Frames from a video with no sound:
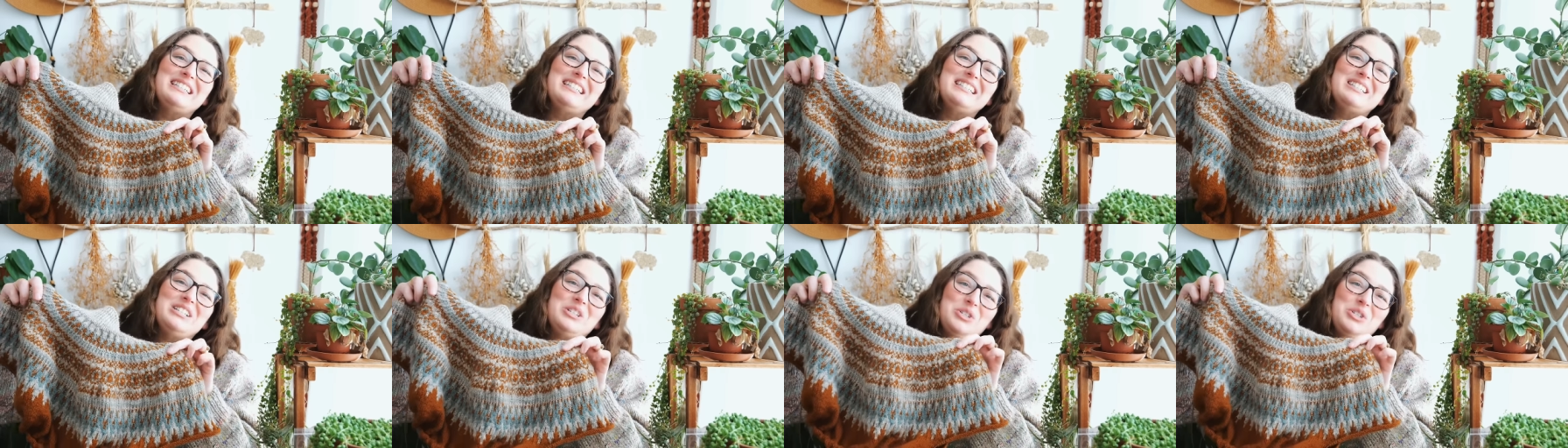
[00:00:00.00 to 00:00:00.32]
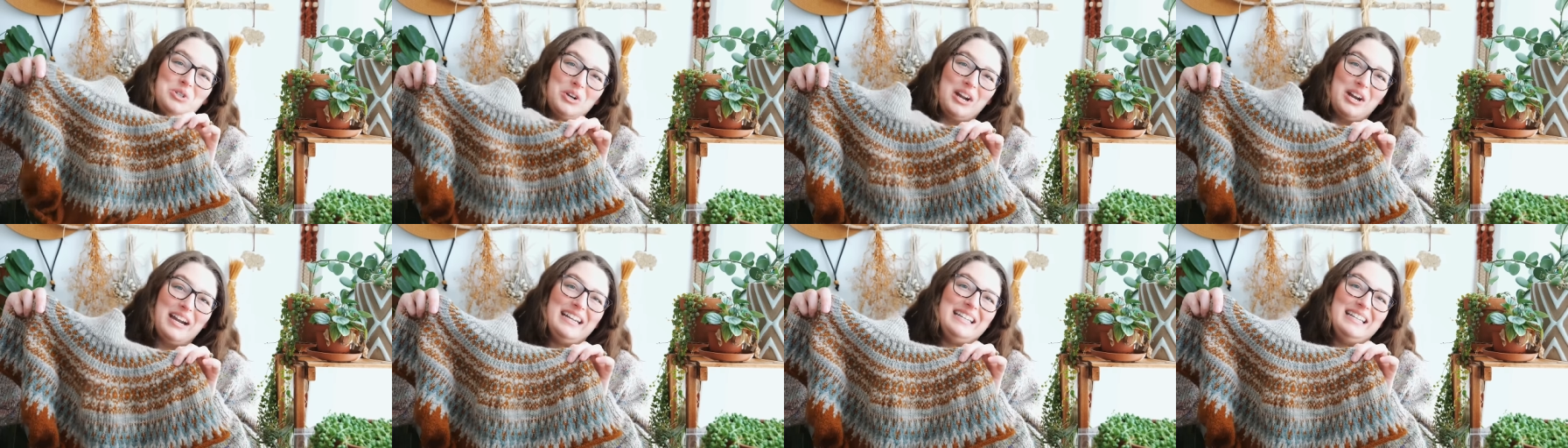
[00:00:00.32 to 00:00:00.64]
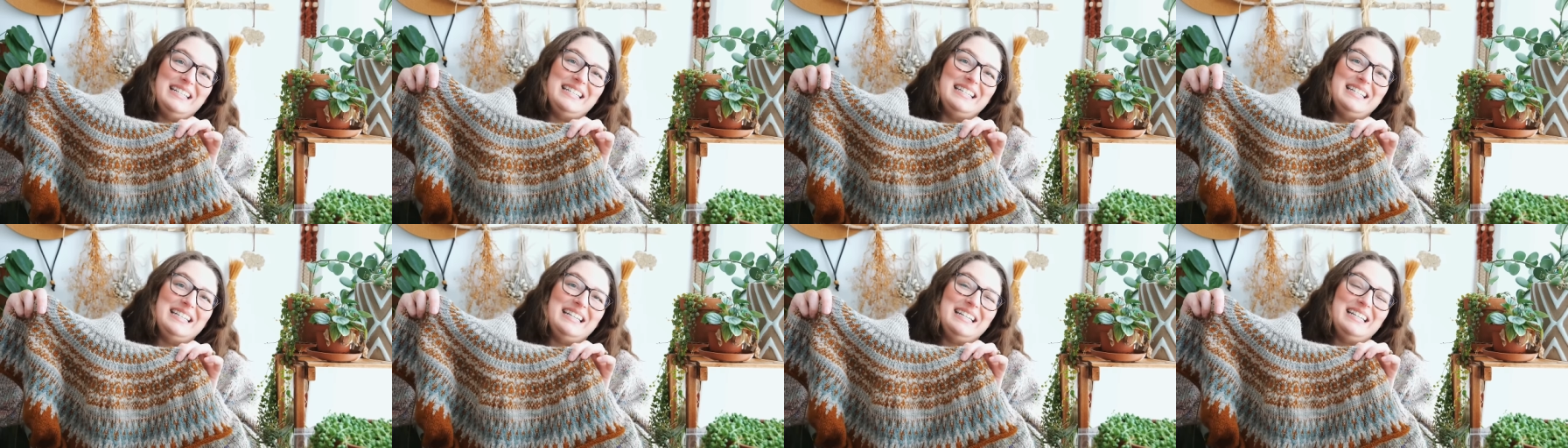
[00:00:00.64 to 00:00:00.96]

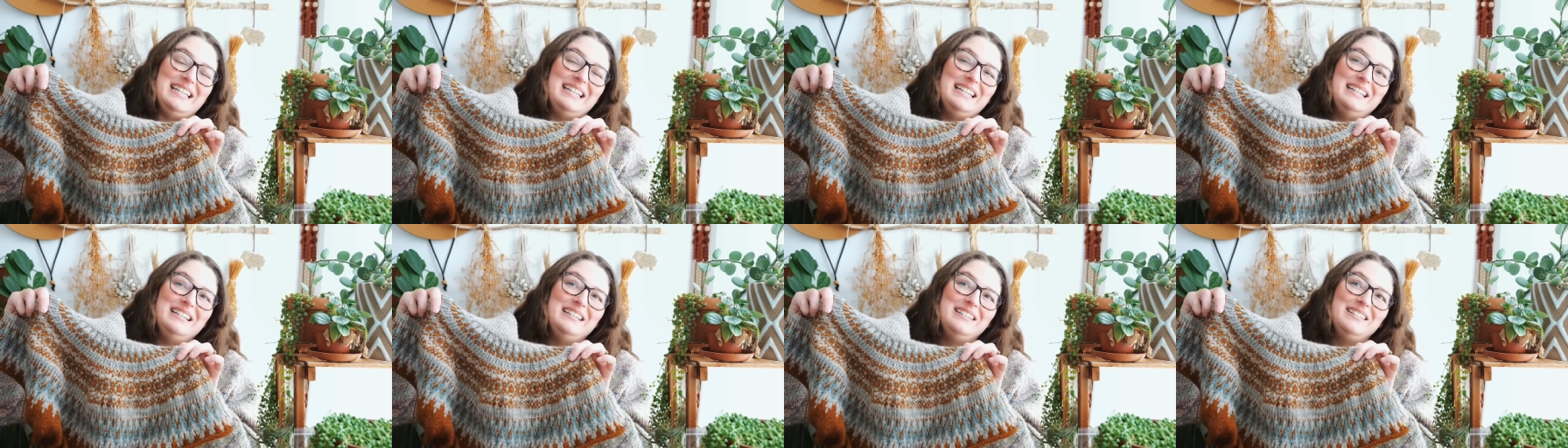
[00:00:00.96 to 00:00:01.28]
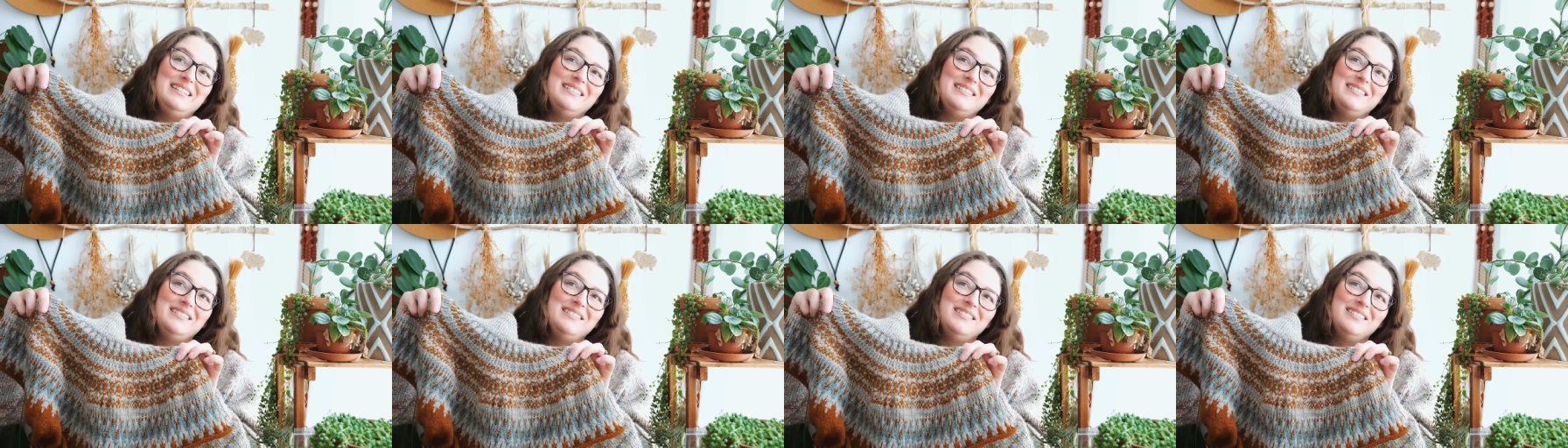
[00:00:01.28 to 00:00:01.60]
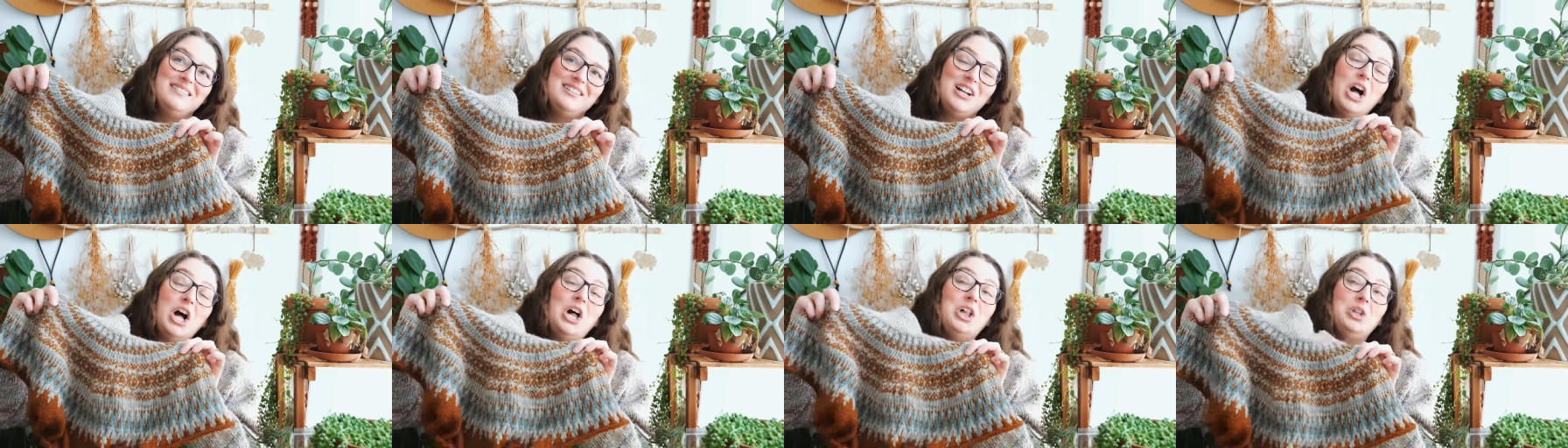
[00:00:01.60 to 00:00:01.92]
stranded
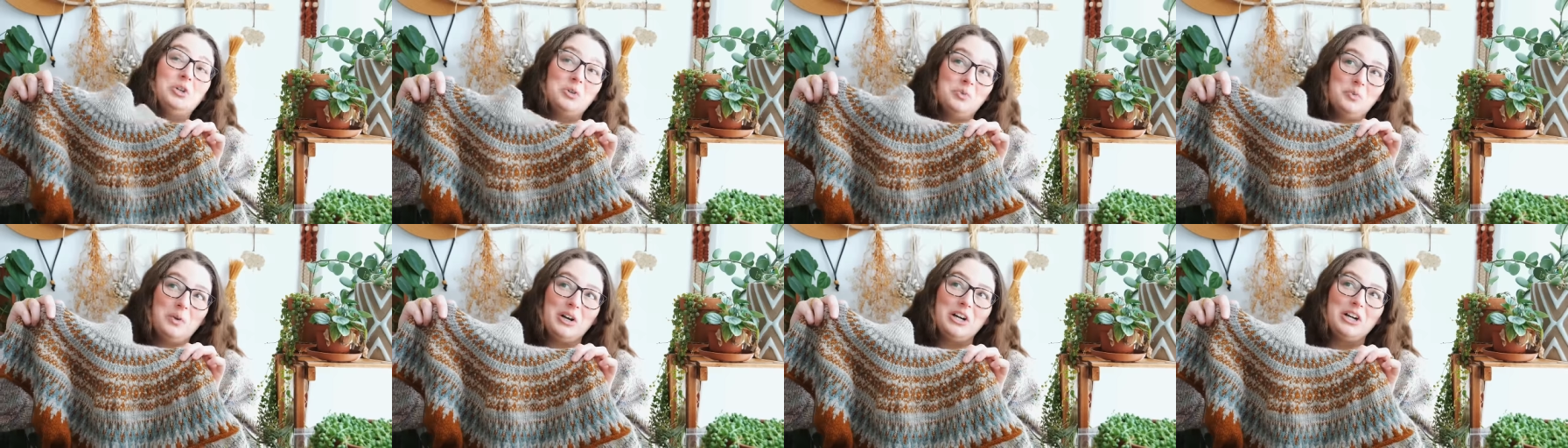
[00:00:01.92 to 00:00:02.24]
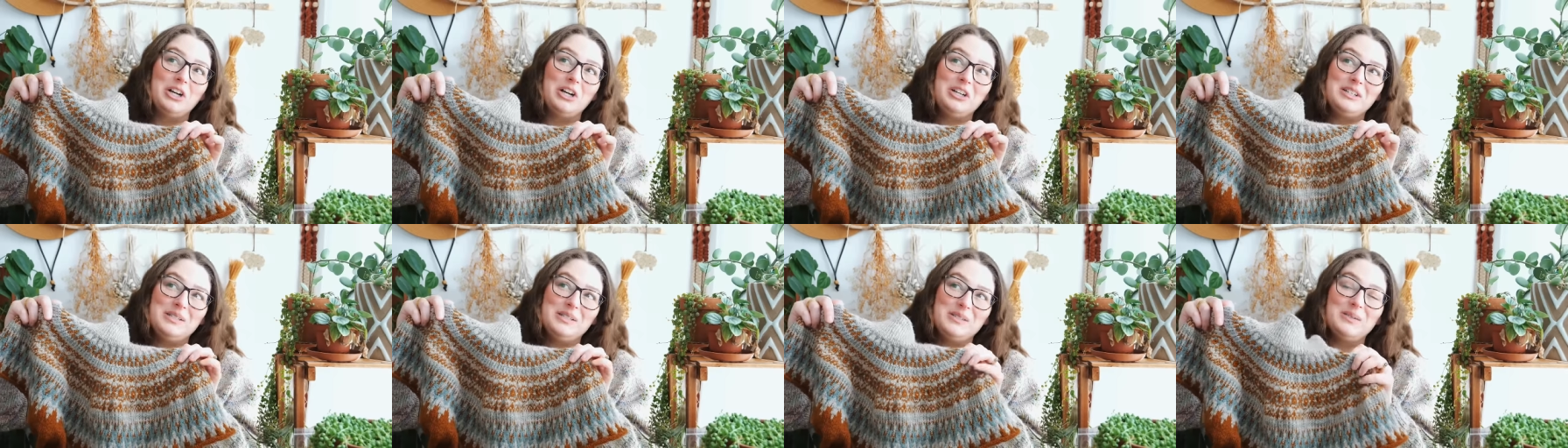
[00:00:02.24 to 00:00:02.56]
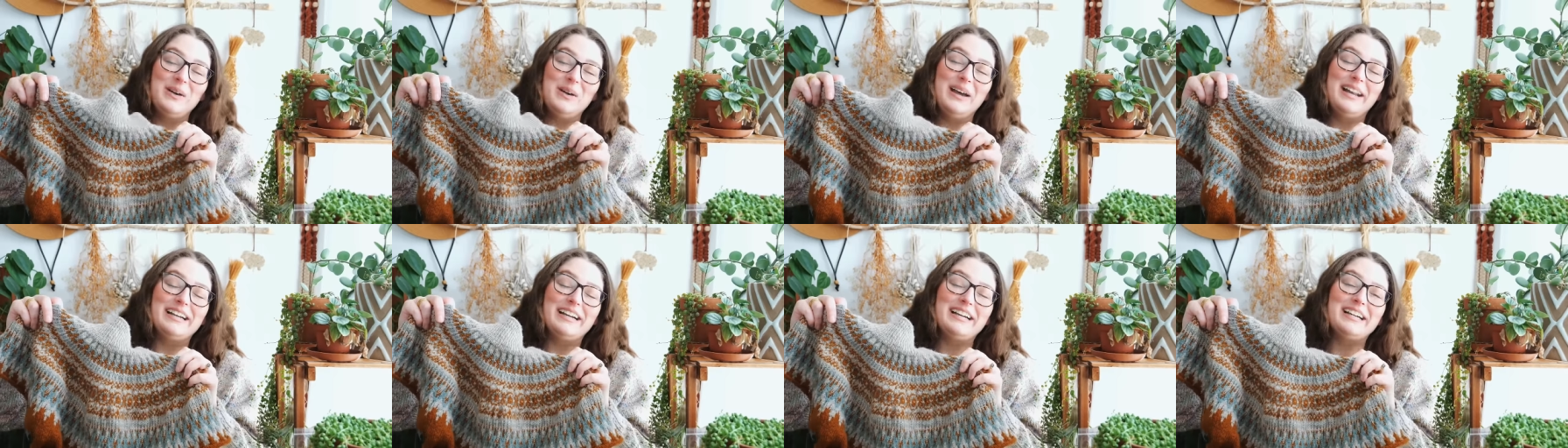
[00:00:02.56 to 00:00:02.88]
color work
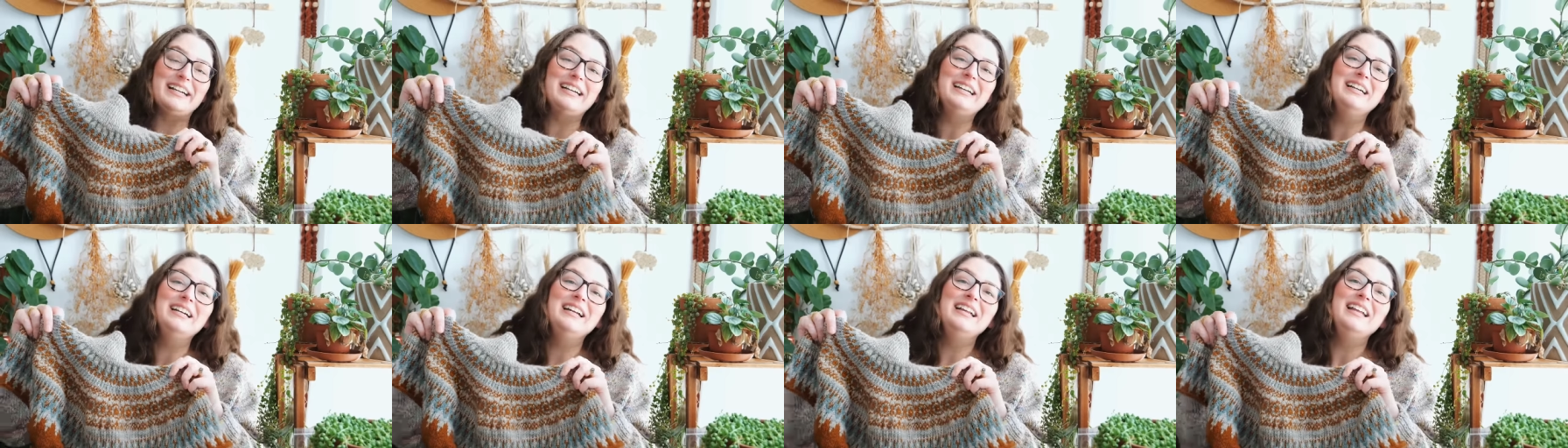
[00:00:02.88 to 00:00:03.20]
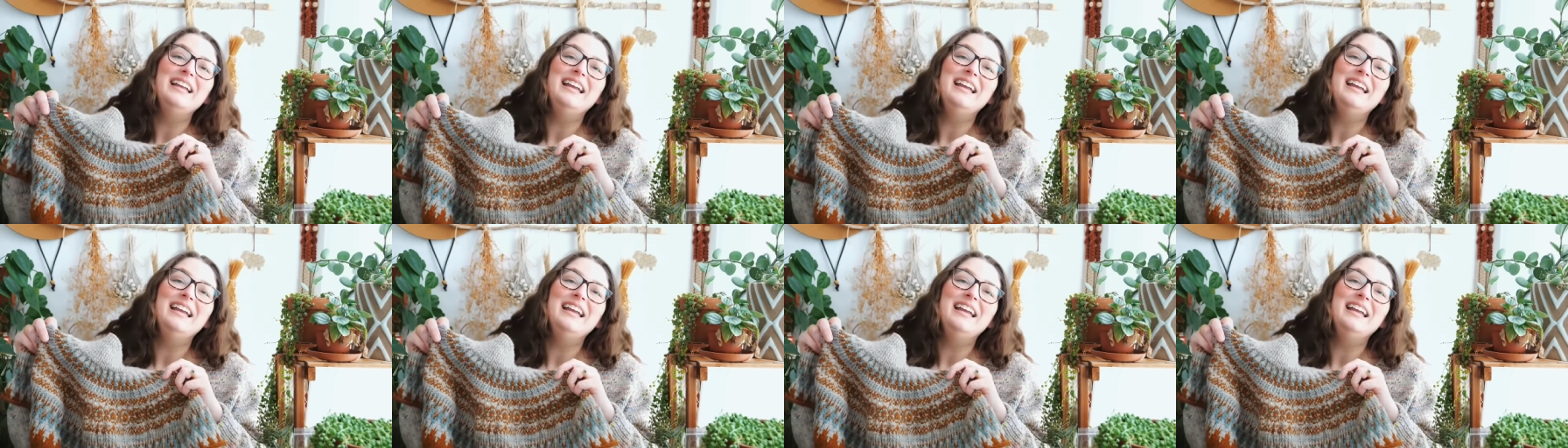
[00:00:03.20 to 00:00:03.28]
sweater,